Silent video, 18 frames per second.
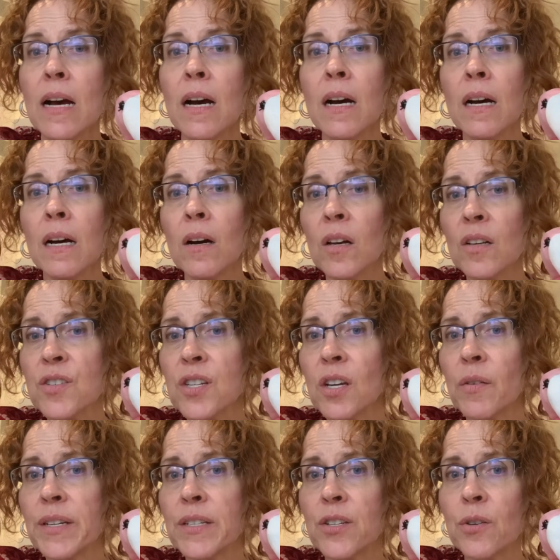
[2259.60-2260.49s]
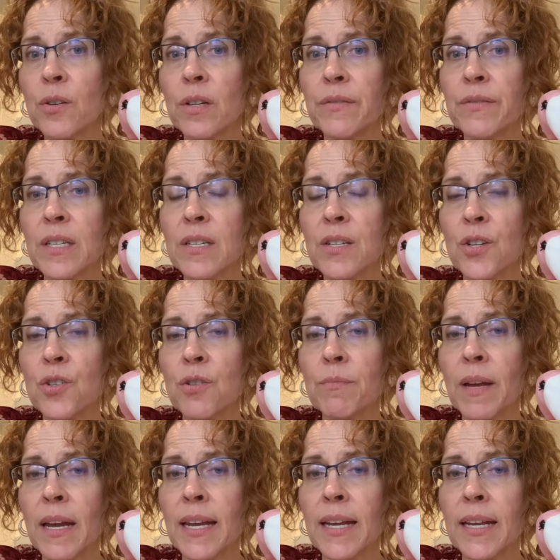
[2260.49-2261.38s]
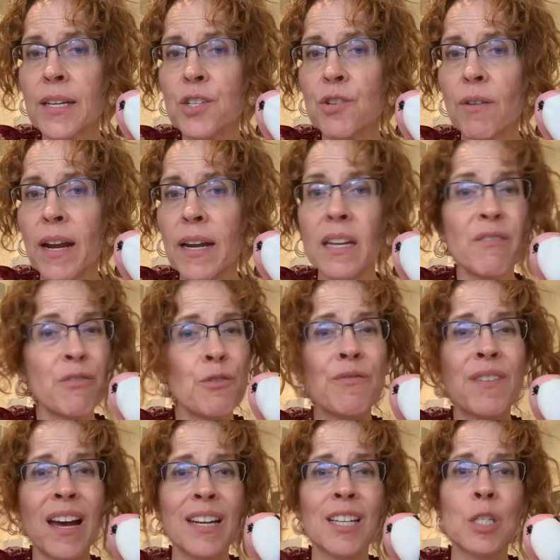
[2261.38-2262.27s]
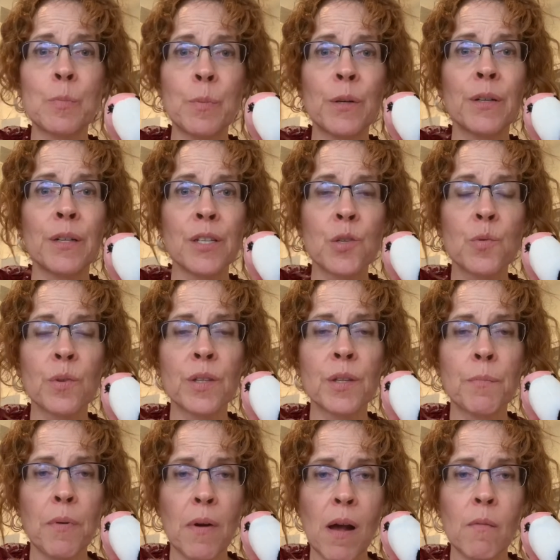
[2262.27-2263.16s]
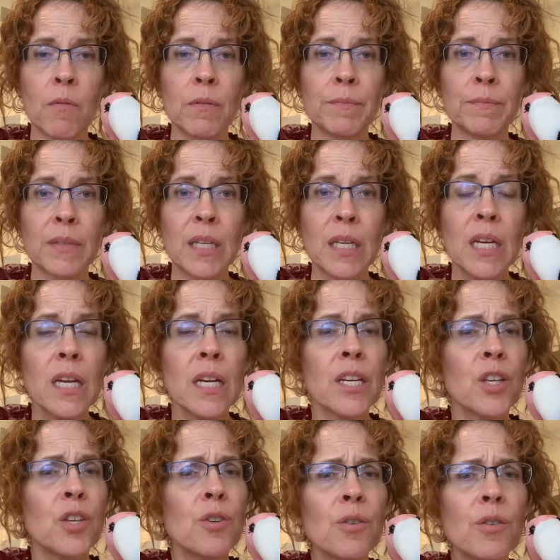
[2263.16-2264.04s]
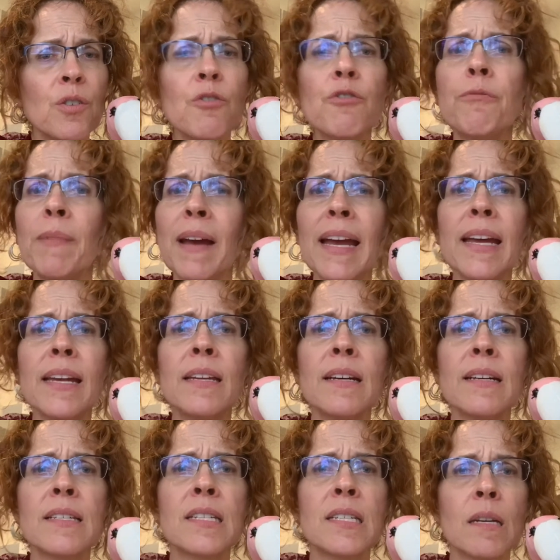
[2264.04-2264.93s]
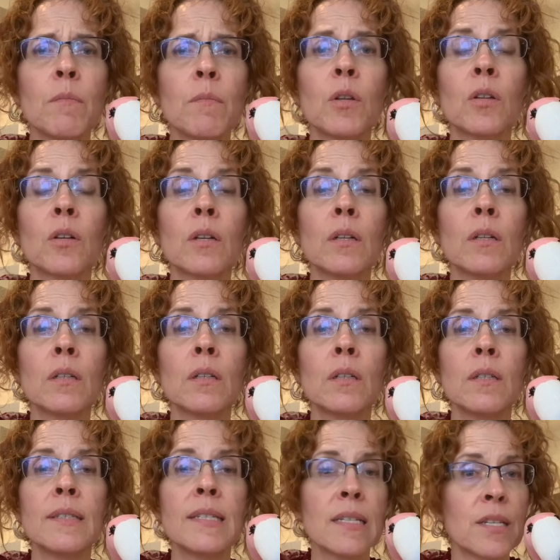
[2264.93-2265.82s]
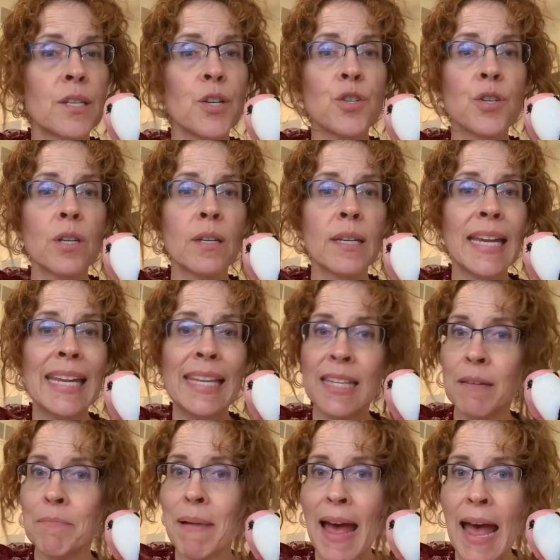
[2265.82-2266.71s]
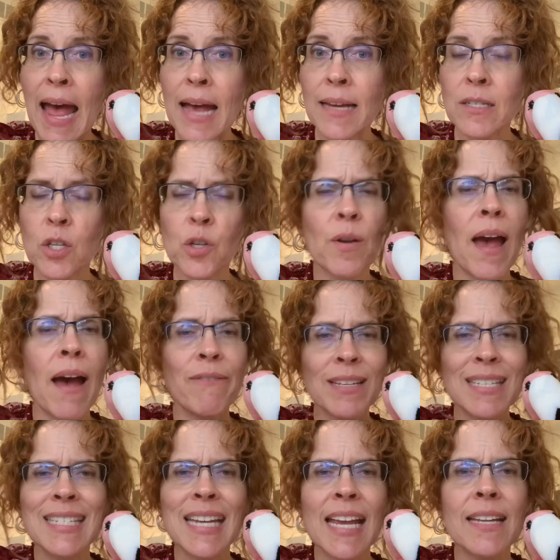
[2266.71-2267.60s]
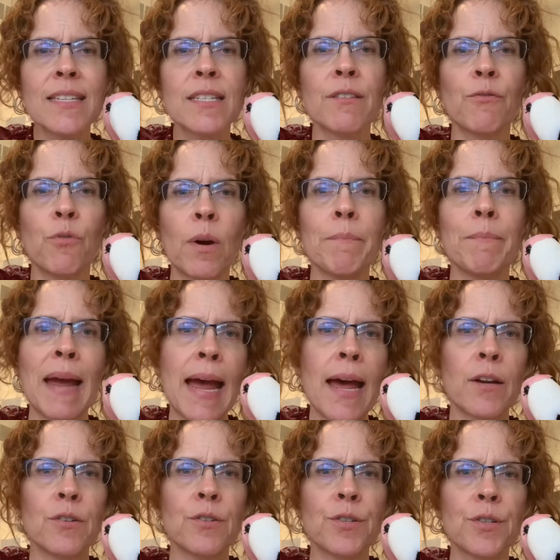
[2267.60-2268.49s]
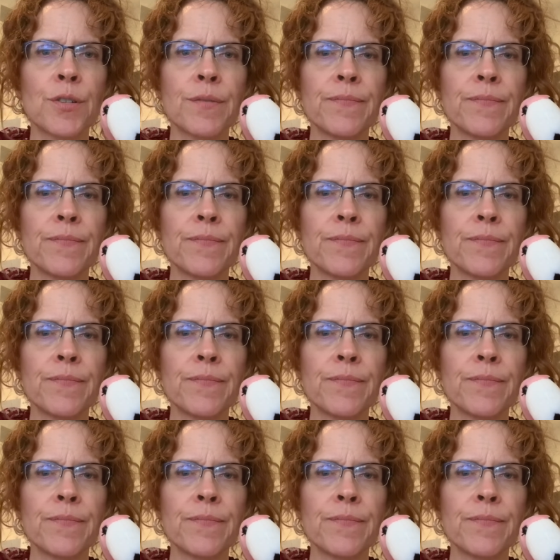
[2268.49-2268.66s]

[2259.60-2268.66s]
Also, intuitive decision-making is great if you've got experience with the problem. You've made a similar decision in the past, so you have a sense of what matters.